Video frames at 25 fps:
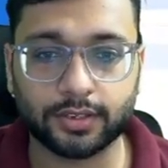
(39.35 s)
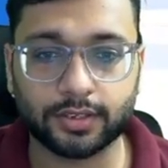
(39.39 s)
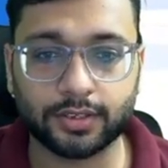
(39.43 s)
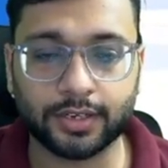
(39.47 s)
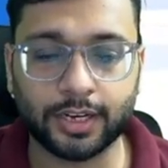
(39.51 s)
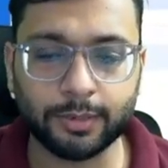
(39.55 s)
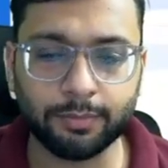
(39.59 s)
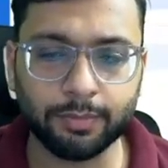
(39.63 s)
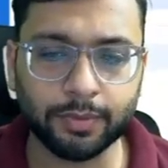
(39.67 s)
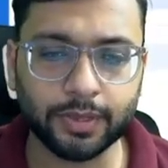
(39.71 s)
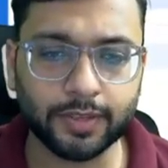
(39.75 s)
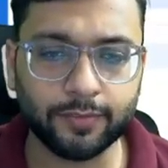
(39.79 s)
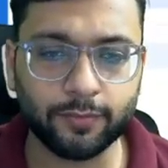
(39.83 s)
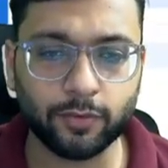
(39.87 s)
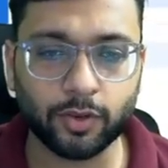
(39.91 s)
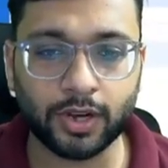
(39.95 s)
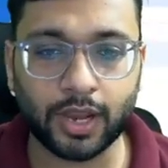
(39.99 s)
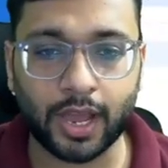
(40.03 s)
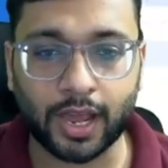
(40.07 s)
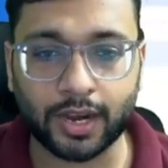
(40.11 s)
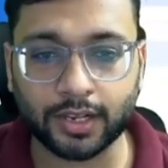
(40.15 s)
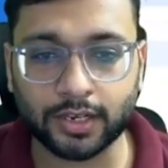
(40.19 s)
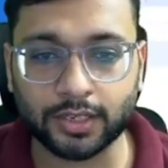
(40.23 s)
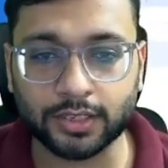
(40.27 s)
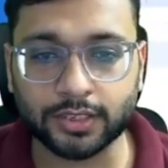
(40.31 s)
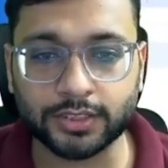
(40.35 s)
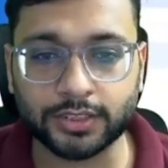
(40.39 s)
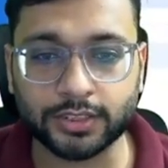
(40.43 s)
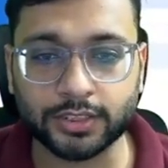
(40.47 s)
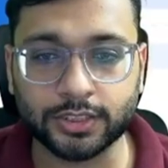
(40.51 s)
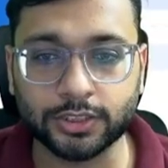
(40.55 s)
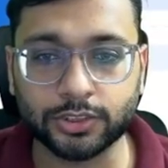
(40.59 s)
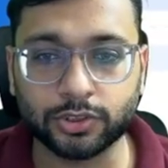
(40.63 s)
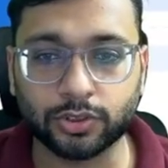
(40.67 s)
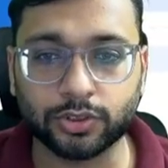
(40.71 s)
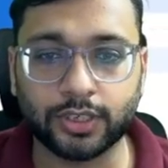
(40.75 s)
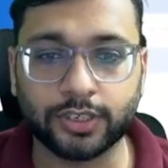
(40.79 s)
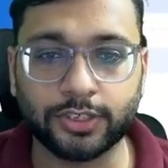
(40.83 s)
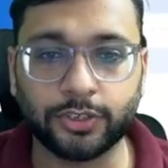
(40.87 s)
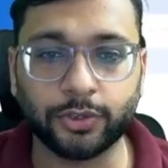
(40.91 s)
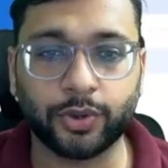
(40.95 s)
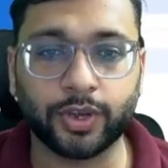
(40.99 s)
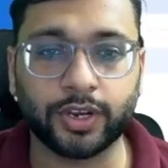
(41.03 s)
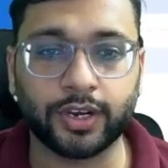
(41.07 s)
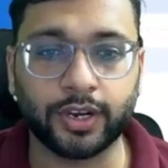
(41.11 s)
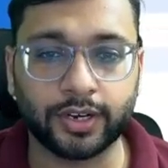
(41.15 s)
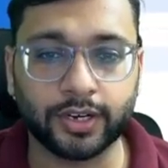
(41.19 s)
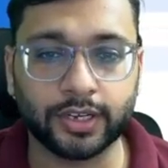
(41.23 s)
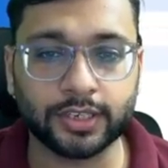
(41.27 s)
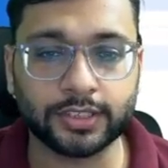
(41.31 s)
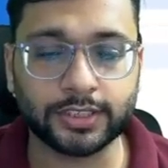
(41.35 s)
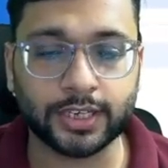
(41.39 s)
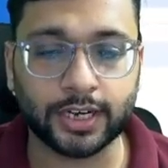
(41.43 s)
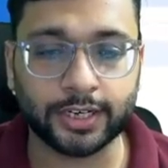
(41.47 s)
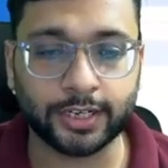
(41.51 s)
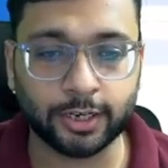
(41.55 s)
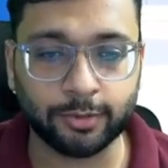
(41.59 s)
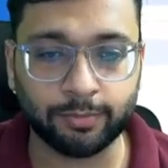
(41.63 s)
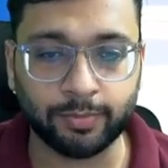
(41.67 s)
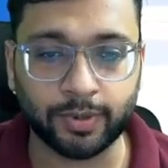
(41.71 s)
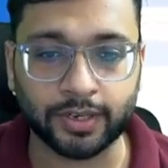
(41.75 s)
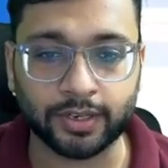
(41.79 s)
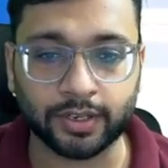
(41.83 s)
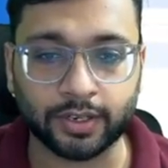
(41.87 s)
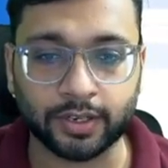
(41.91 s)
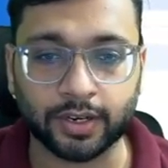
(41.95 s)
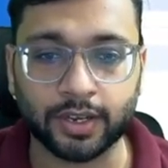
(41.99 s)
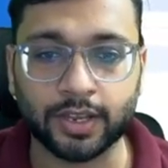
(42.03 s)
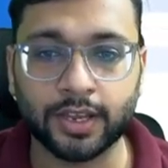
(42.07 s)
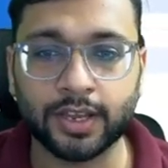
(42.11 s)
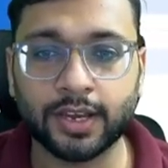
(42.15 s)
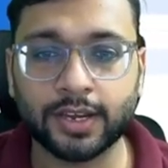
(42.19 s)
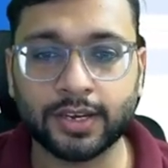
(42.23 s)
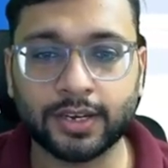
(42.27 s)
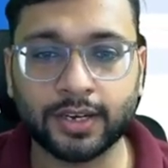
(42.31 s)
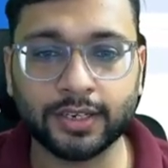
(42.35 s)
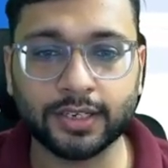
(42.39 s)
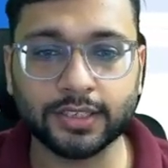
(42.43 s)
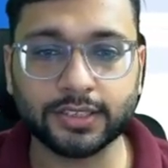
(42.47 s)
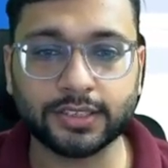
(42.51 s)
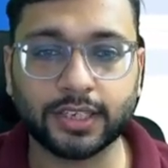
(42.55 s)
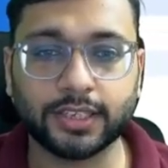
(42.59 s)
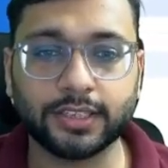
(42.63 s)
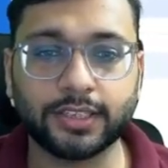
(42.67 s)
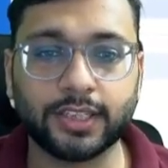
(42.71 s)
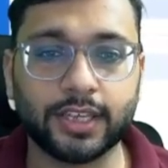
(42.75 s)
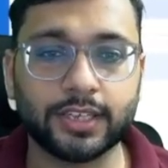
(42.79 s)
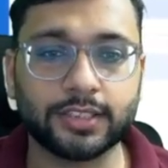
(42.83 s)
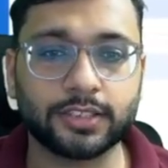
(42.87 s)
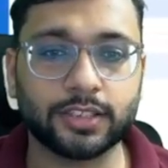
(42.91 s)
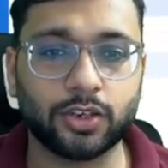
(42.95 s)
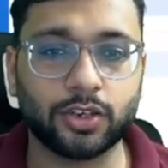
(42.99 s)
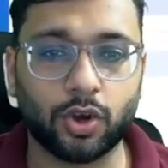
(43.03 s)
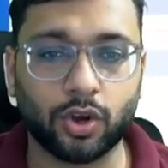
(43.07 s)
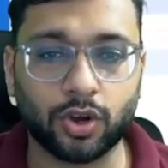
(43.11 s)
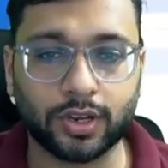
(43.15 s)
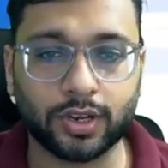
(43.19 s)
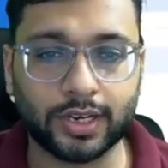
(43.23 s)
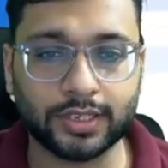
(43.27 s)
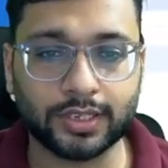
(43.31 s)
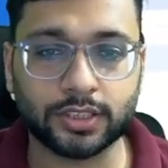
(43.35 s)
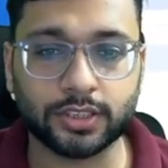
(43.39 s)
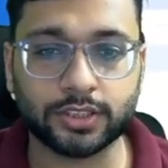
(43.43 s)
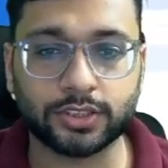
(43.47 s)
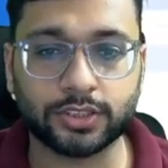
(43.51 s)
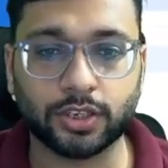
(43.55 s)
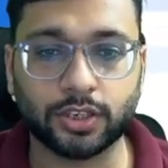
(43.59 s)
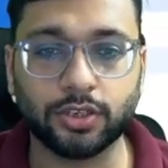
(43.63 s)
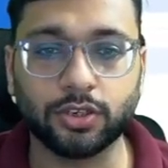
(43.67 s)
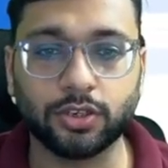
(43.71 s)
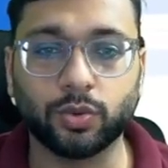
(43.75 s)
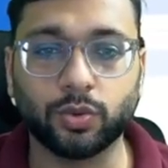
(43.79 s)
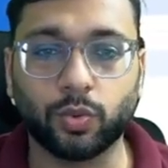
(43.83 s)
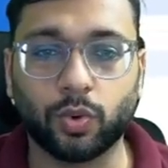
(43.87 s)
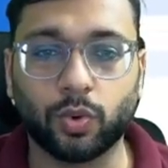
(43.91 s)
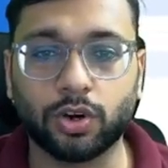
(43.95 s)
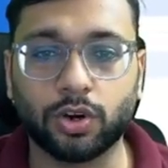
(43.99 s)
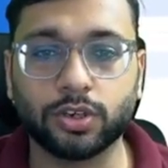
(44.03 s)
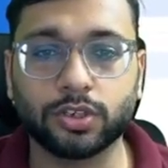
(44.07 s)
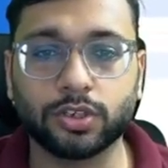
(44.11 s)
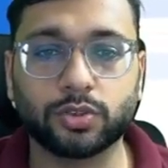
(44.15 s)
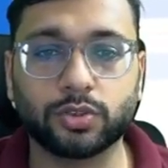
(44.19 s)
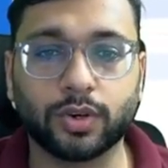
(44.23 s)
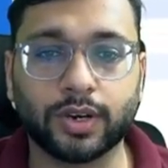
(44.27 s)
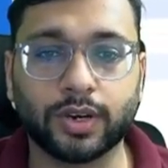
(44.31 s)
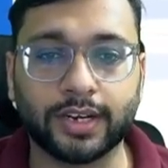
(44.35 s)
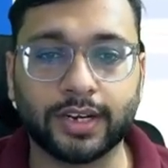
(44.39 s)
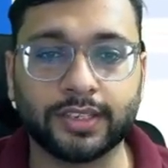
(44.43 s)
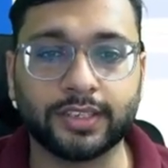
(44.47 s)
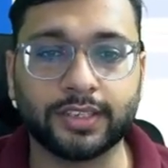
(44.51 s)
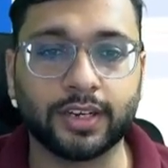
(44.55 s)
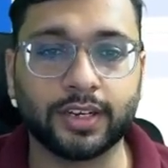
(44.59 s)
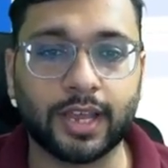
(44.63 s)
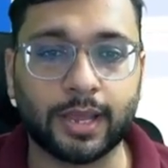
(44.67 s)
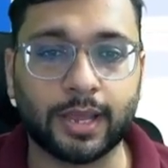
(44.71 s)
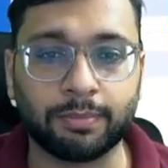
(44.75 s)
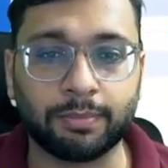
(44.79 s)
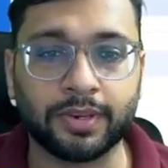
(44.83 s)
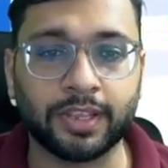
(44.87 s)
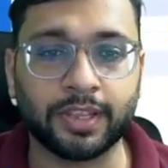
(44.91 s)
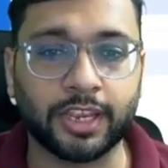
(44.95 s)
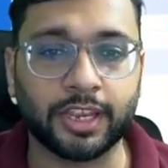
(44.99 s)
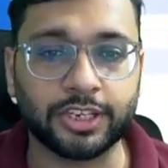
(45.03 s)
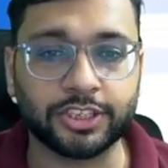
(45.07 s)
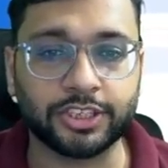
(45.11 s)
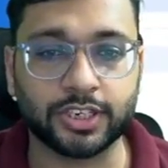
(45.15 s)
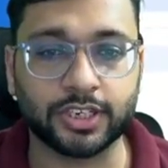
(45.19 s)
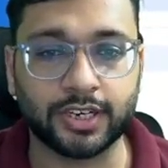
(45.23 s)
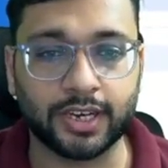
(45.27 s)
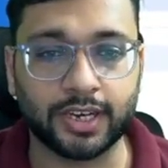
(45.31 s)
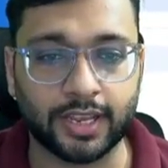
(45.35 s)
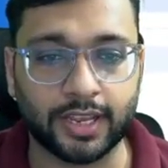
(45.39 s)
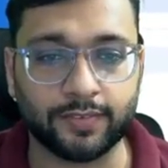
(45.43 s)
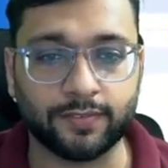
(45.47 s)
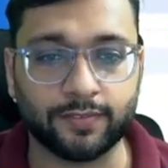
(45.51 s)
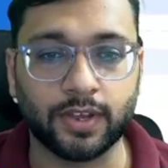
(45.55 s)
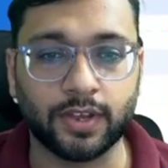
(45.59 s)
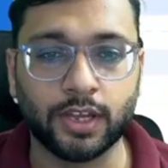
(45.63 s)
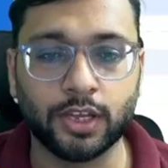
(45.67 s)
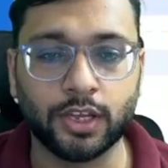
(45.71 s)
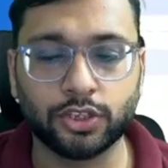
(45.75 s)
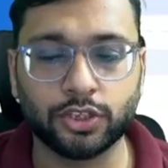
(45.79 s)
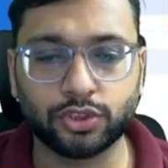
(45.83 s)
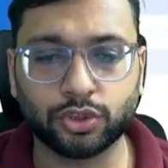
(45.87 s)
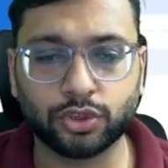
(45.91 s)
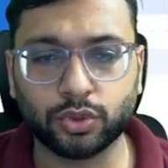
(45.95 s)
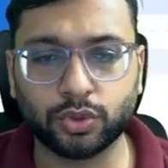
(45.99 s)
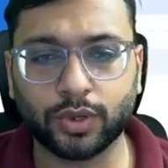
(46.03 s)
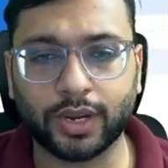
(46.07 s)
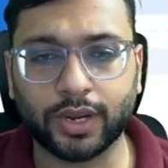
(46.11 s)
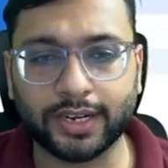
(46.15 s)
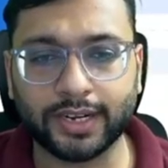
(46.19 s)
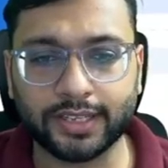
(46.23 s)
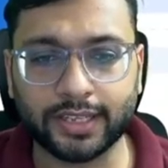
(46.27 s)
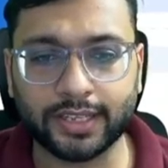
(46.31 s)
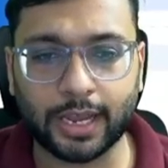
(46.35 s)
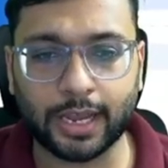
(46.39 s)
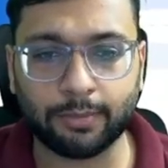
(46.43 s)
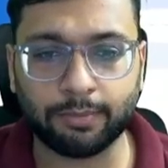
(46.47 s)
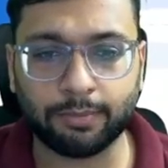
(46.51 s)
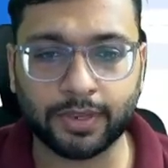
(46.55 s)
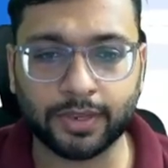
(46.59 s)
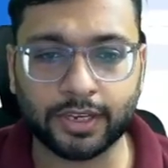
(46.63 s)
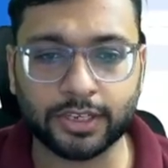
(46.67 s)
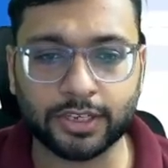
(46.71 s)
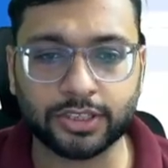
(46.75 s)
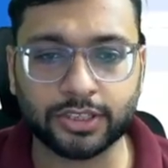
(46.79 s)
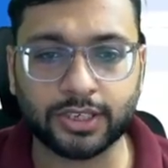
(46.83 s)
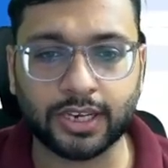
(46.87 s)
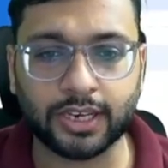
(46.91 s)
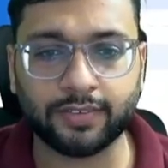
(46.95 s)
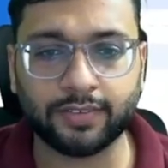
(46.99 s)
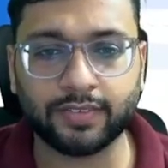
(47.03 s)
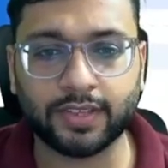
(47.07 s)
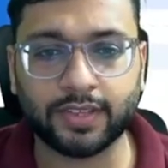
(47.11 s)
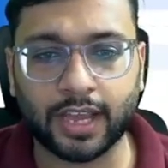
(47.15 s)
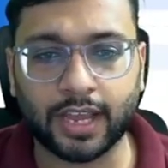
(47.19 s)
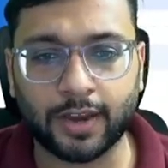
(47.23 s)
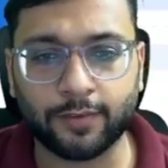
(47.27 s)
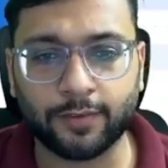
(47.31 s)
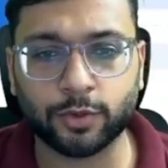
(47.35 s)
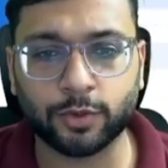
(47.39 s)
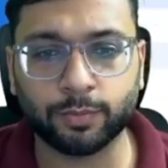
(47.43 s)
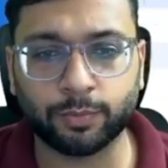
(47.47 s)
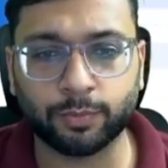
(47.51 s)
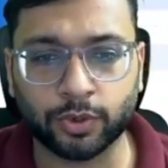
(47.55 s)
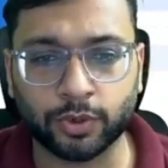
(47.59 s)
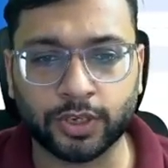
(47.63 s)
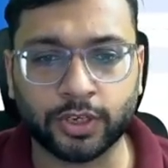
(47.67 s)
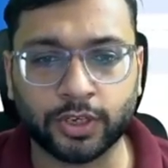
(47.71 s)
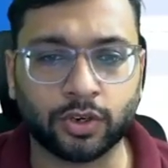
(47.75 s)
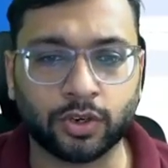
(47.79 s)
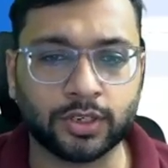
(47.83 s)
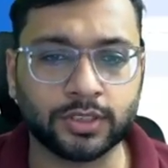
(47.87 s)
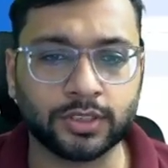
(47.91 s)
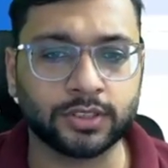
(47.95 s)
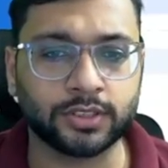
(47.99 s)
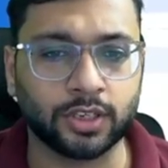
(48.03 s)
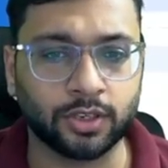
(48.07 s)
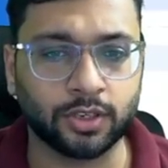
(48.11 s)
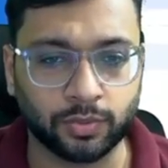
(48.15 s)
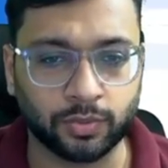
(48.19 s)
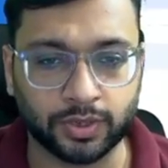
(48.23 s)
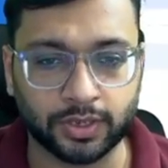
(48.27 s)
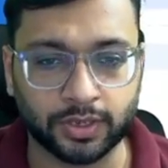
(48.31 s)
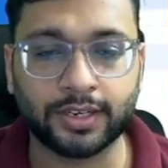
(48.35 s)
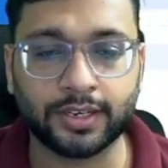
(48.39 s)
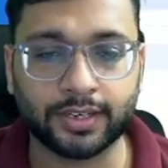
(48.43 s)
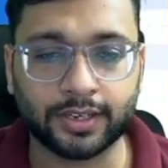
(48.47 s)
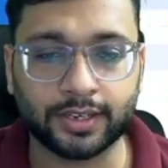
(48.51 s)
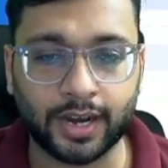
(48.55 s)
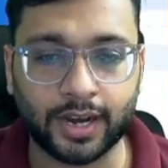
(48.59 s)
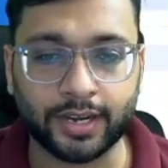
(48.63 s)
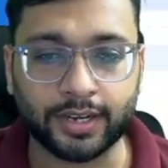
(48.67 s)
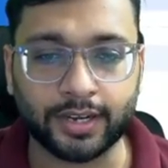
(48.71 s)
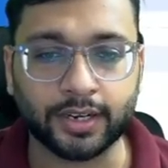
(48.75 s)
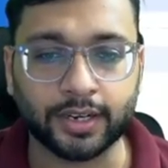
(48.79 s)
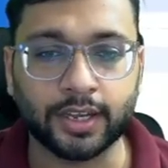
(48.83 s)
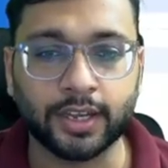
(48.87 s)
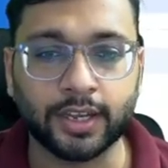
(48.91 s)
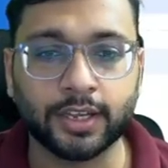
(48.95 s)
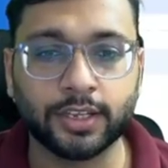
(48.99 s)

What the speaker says: Let me give you an analogy so that you can understand it better. Let us say there is an organization who wants to get their application live. So to get their application live, they have to put it on a server, right?